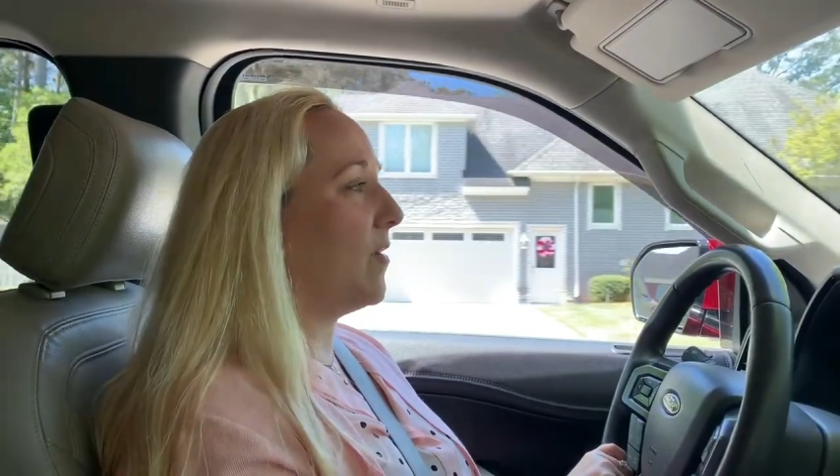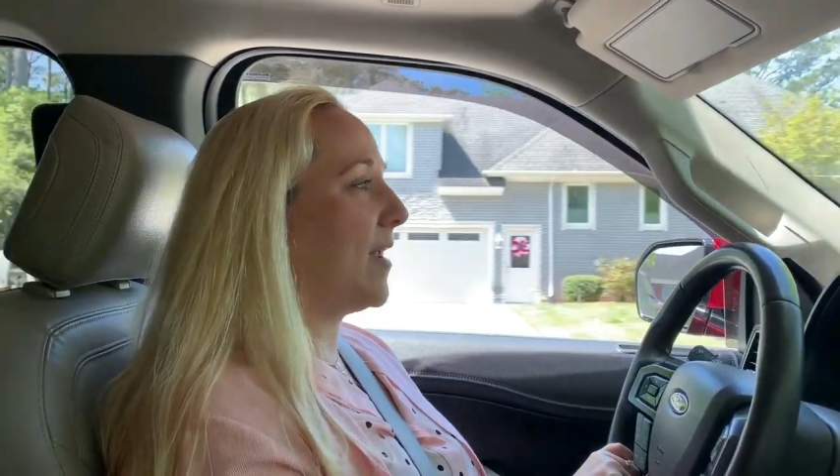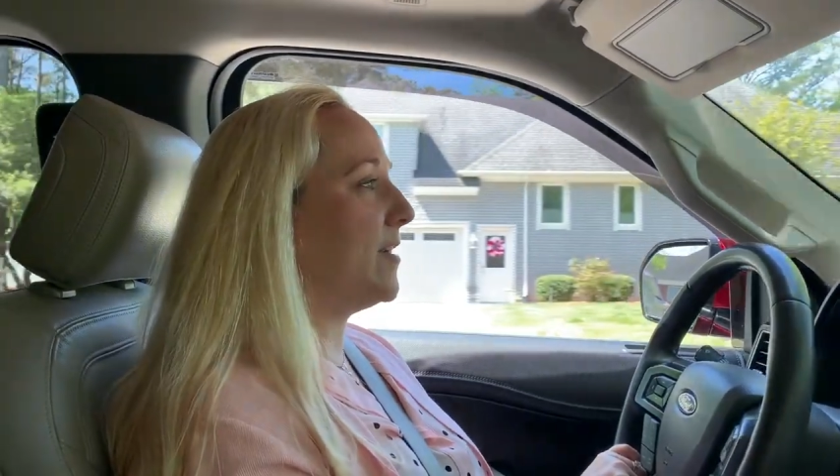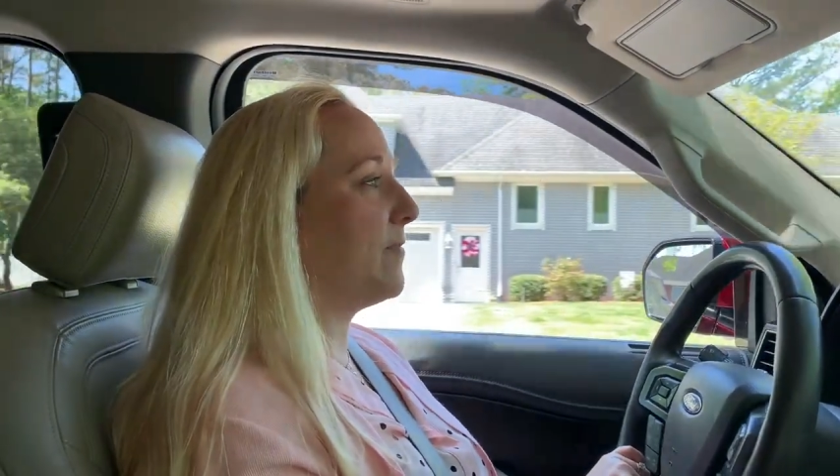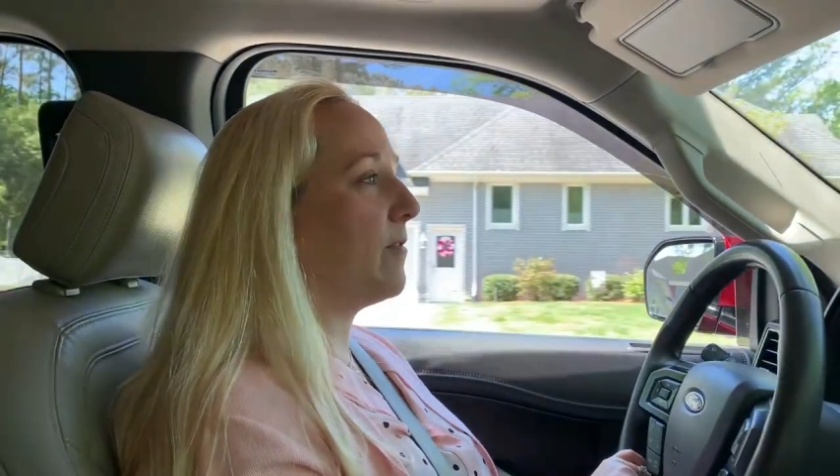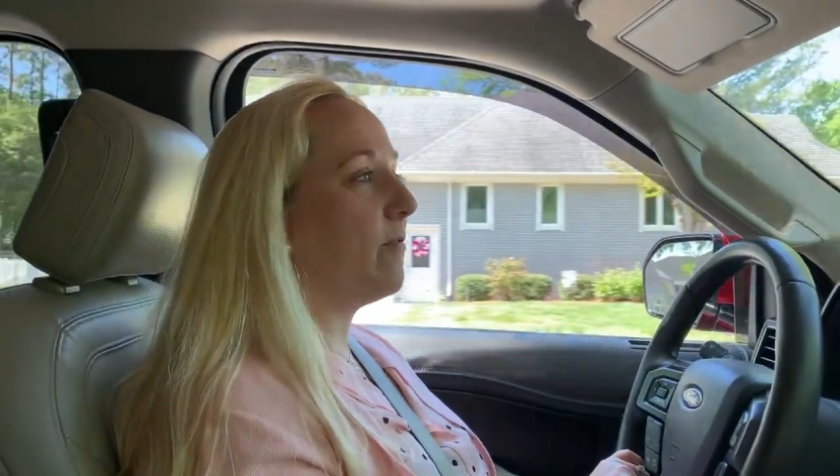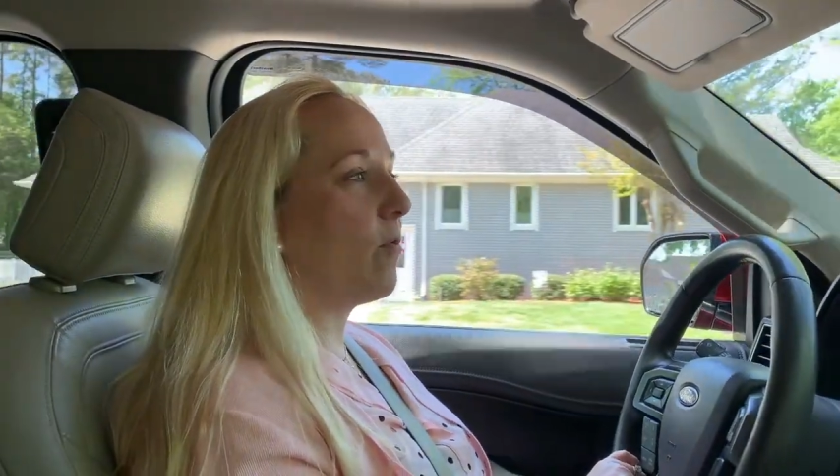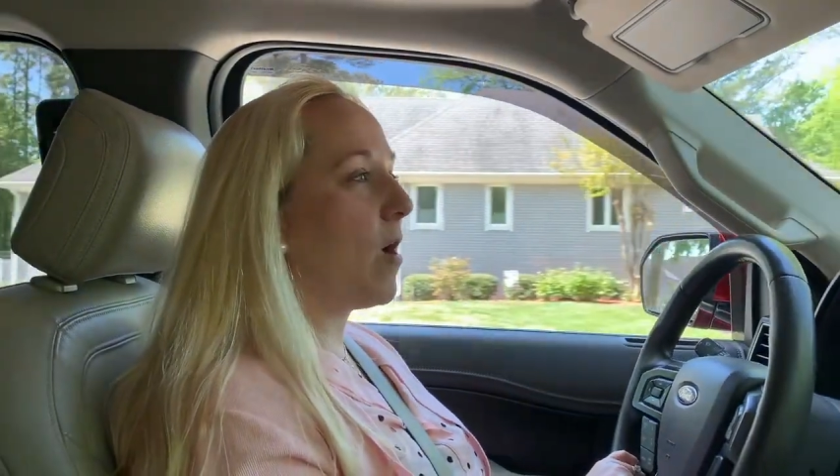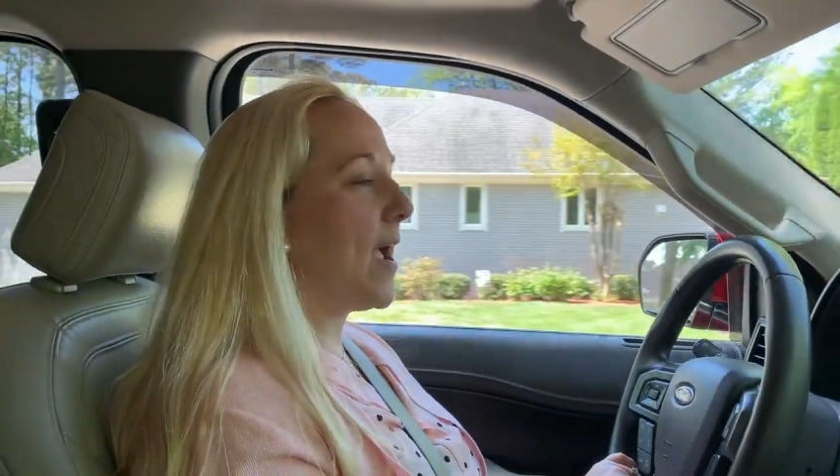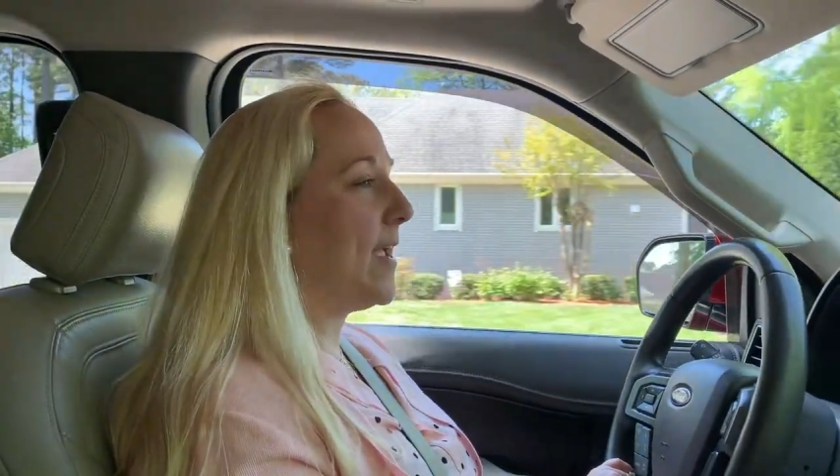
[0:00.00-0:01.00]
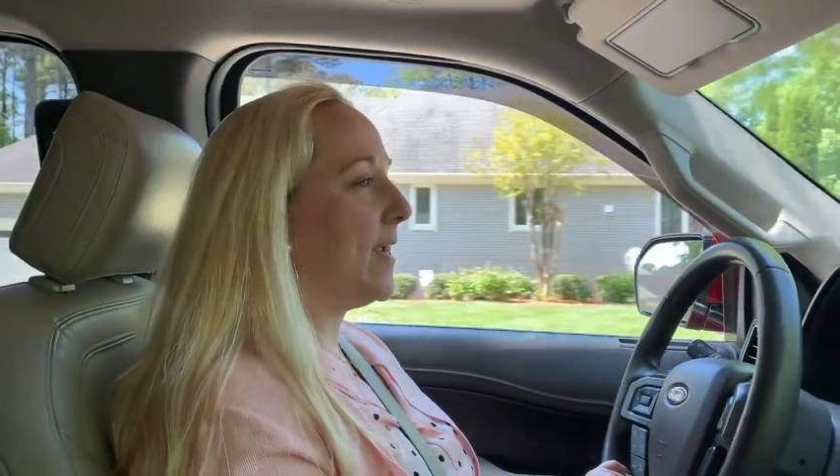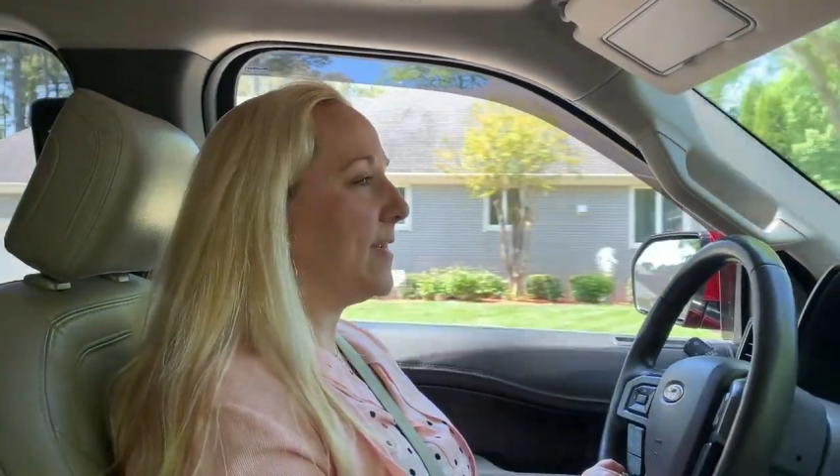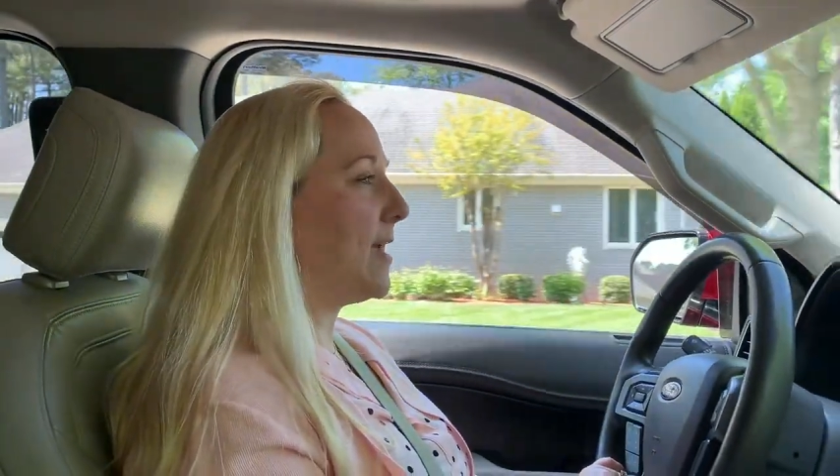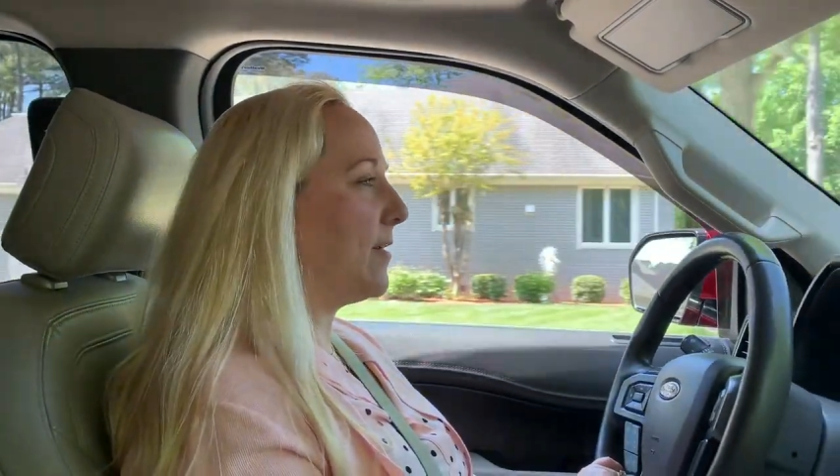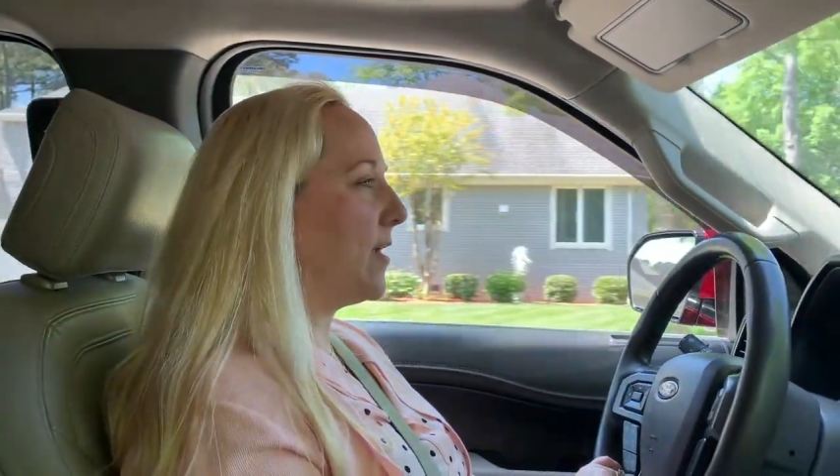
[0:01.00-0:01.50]
a lot of different
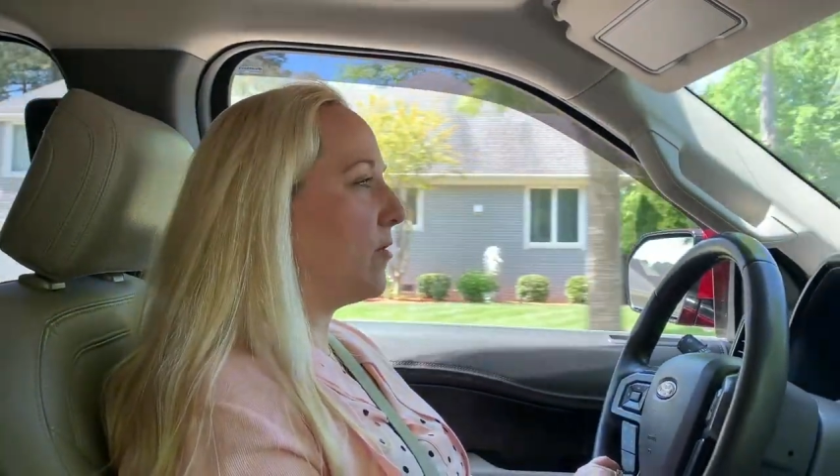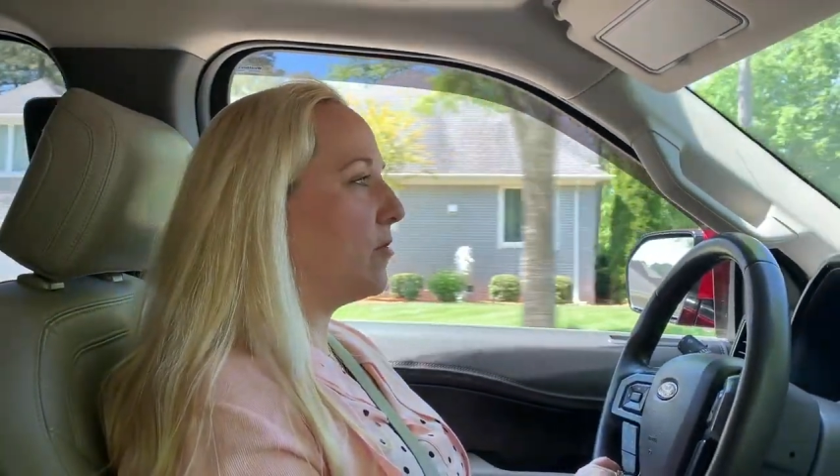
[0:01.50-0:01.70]
variety down here.